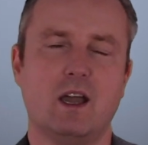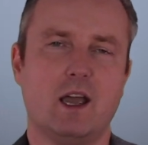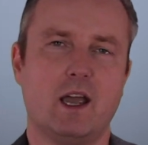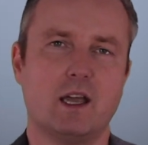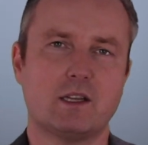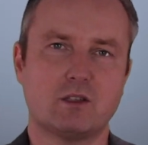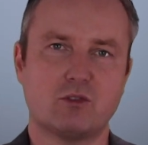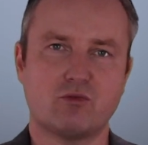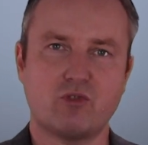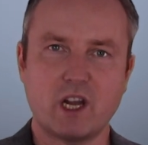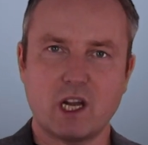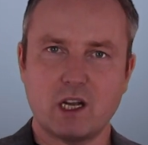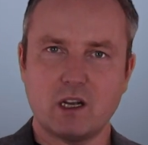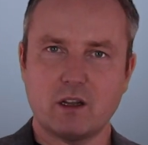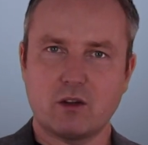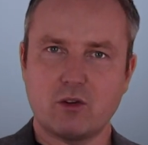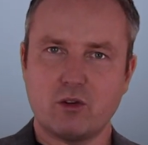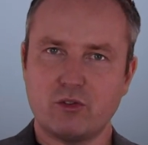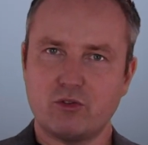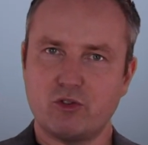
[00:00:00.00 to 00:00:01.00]
As a
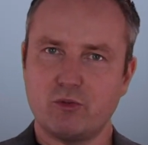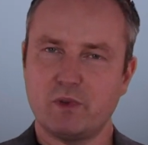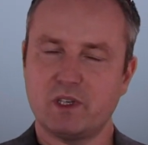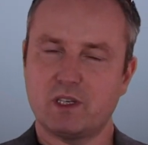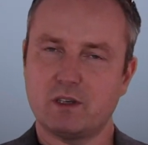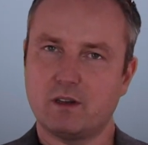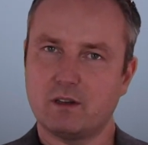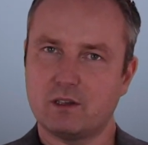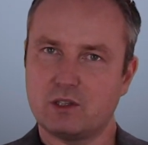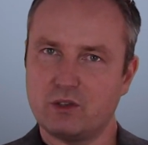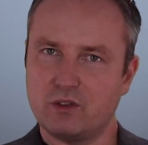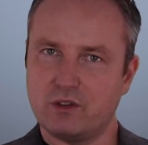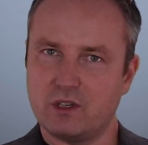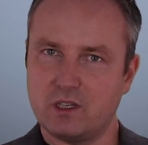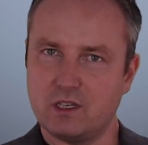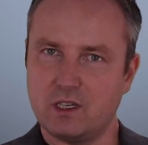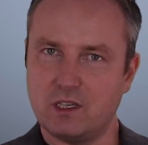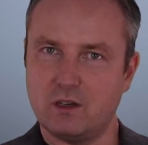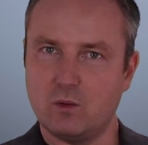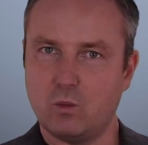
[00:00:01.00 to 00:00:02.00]
regular contributor to
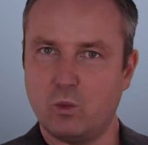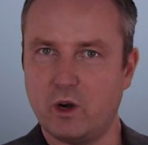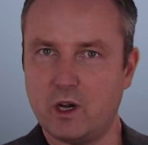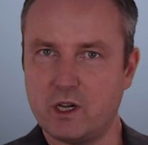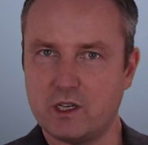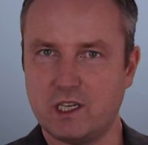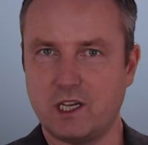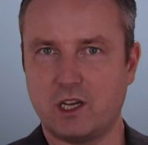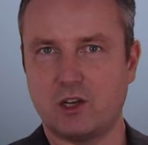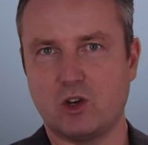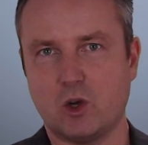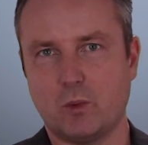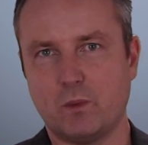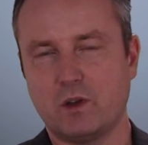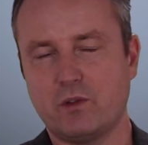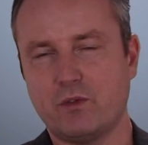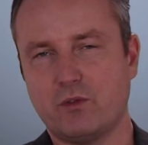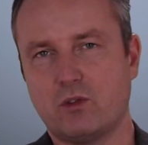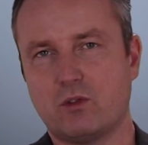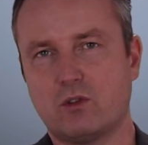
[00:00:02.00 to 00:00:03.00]
the World
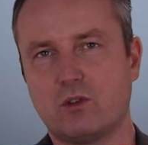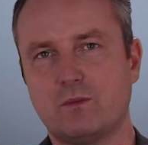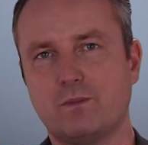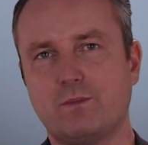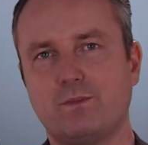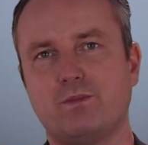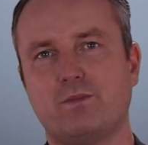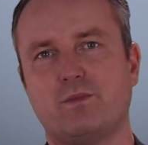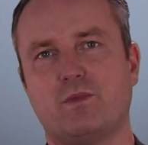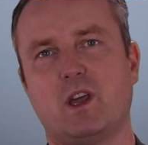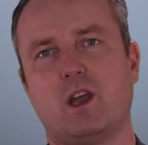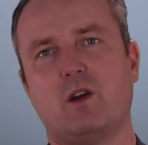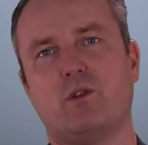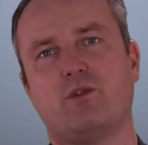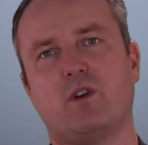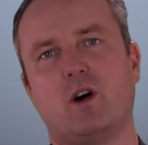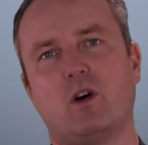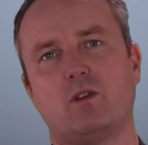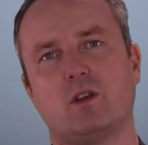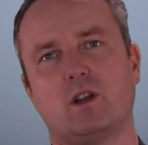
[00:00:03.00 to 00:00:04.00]
Economic Forum, their
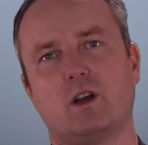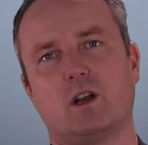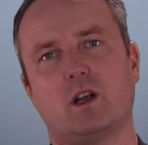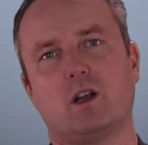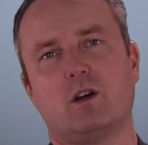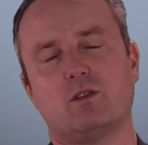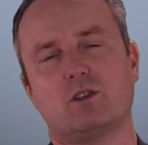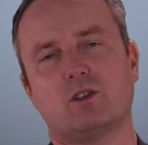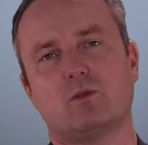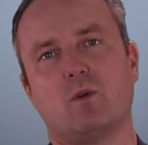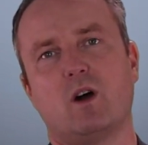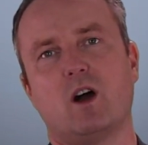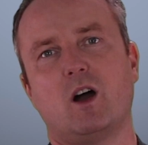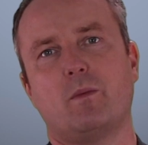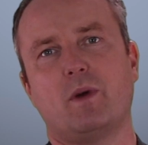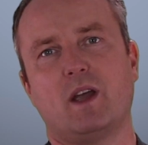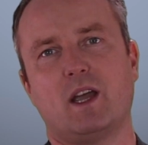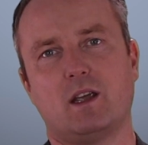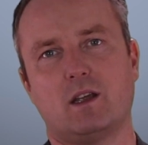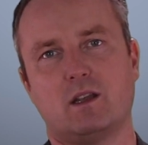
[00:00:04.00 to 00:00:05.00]
founder Klaus
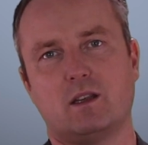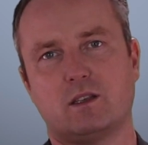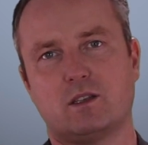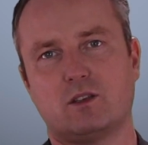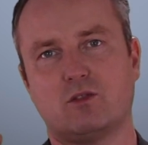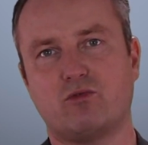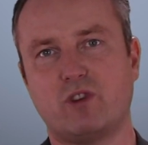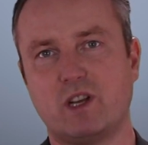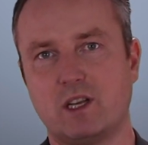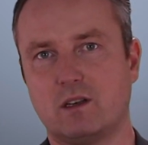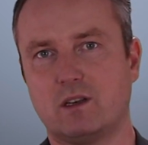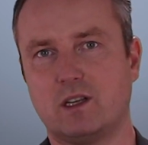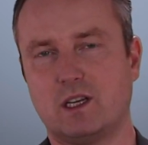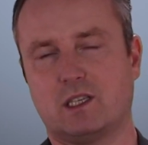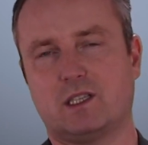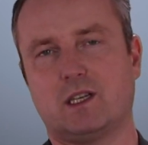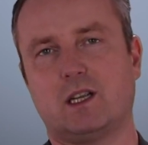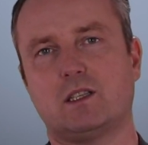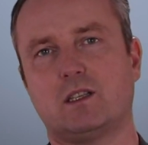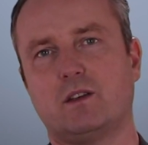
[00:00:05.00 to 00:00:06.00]
Schwab has written
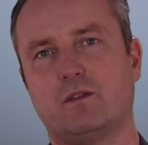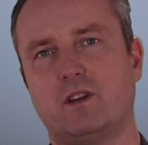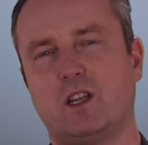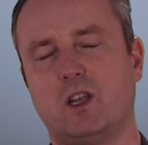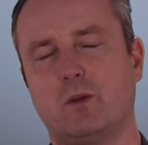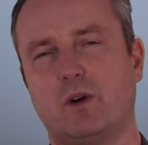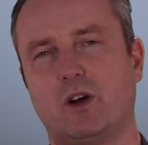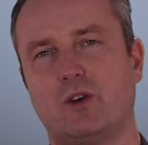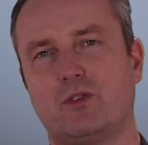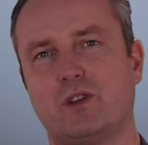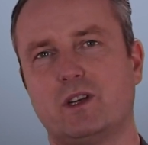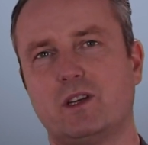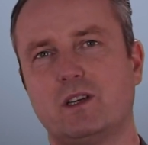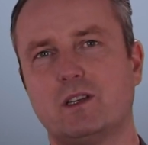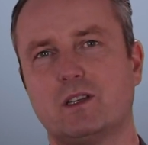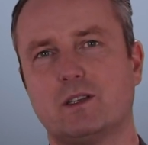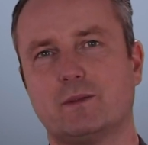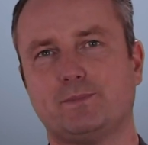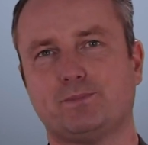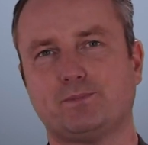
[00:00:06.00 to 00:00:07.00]
extensively about
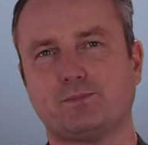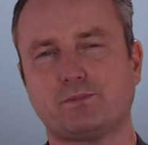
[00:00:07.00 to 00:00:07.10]
this.